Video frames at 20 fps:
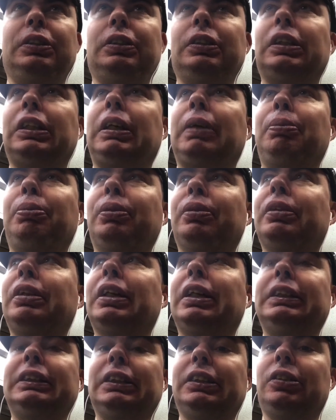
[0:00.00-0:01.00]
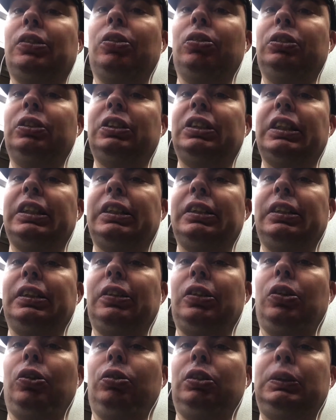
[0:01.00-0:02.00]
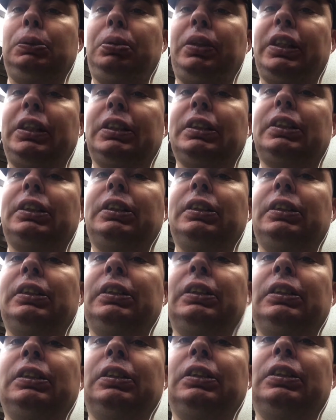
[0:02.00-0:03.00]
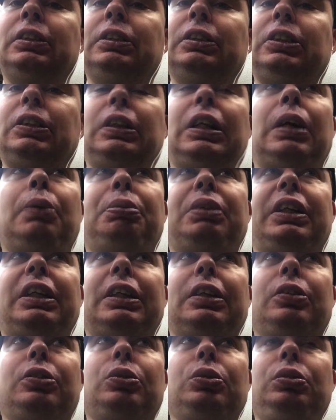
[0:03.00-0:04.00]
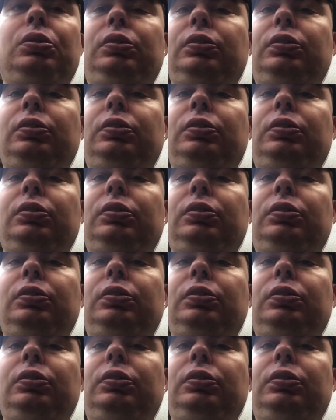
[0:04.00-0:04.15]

a couple of nights of onsen at hot springs. So that'll be kind of cool.